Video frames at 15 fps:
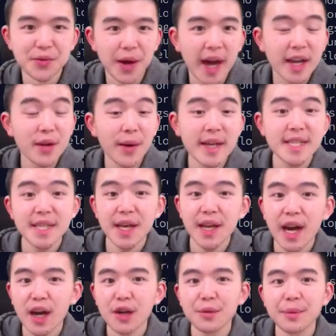I know I said
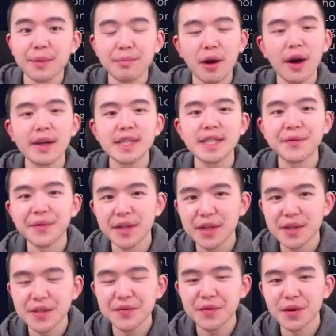I would be pausing
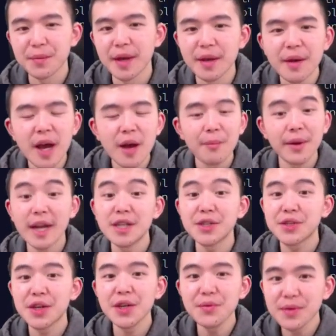videos for a bit, but I
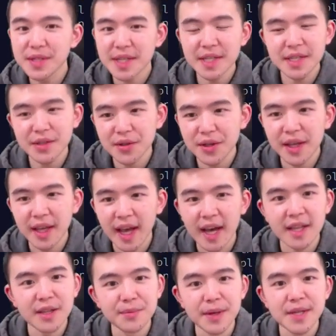just couldn't resist looking
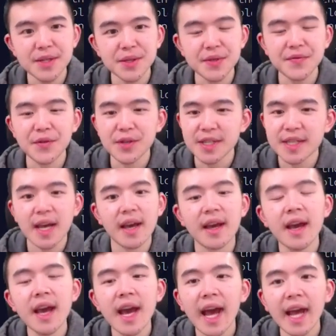at the puzzles for
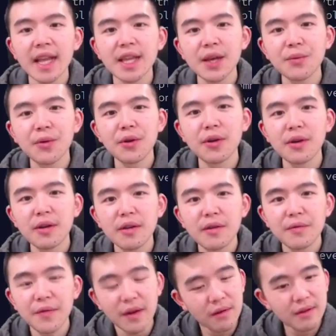today, and they
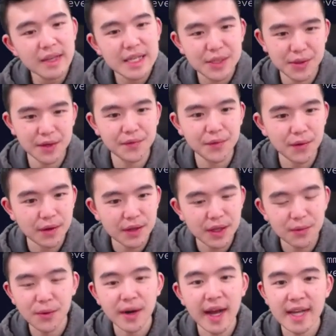were fairly straightforward.
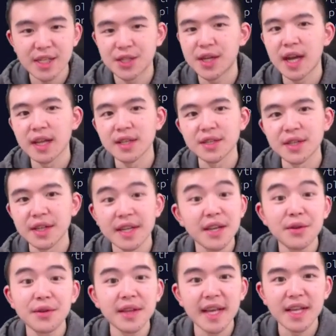They weren't as challenging,
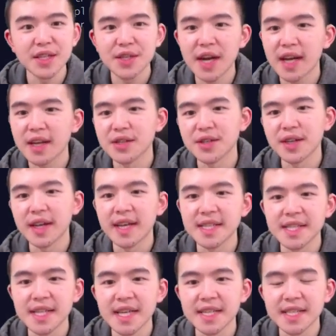nearly as challenging
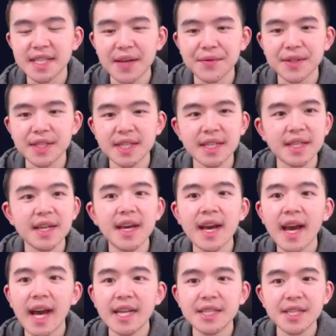as days 17
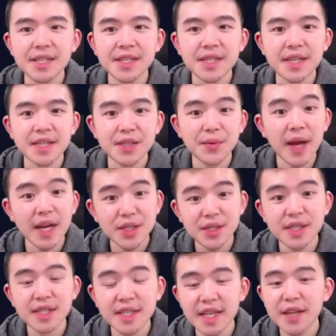and 16, so I
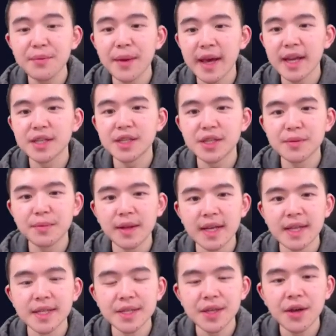actually did manage to
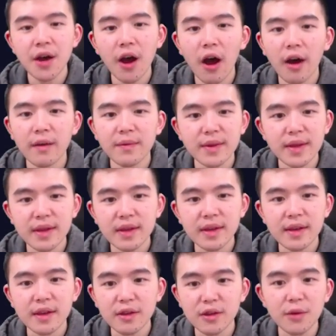place on
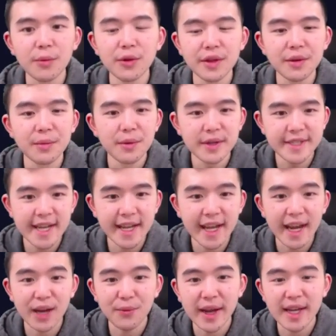the global leaderboard today,
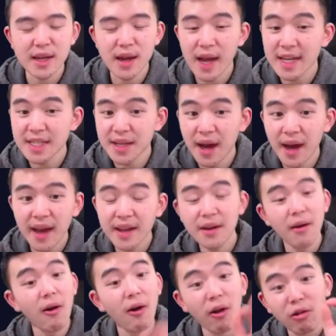getting ranked 99,
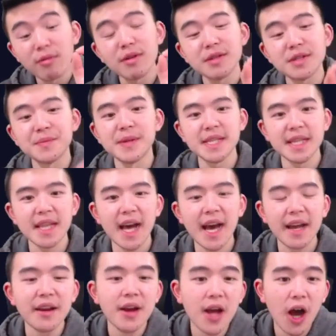almost missing
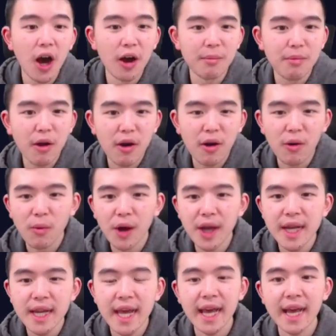that on part
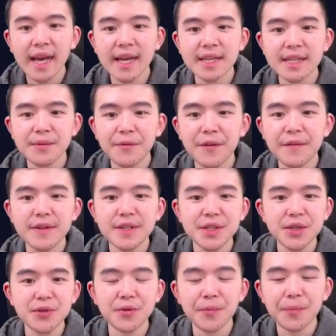1 and
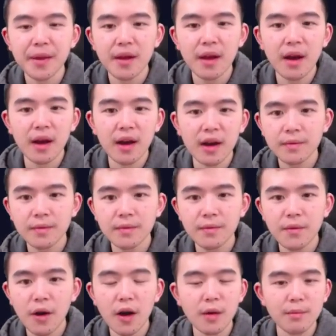52. Um,
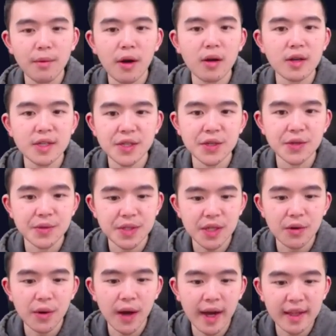on part two.
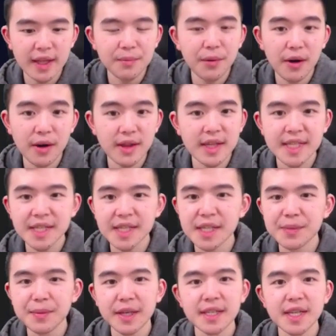So I think part of this
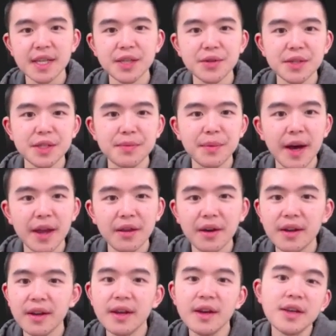is because I used
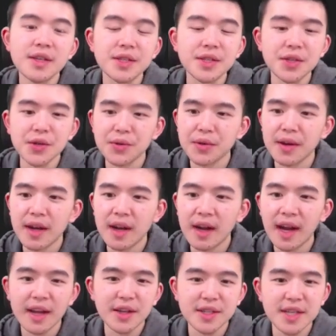Python so uh,
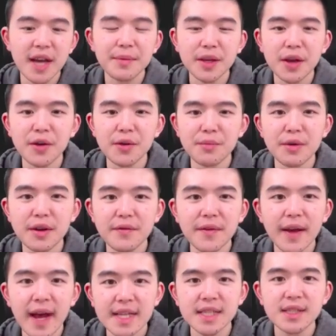I could type the code pretty
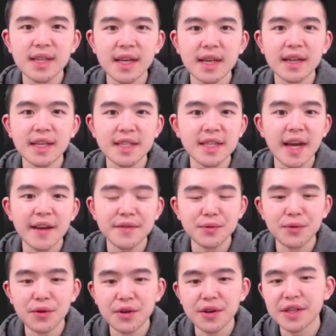fast and I didn't have to
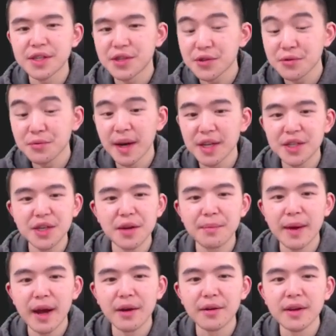worry too much
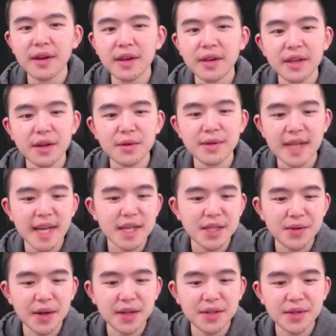about, you know, data
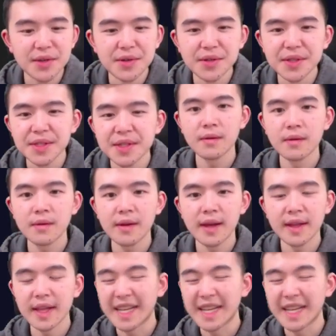structures like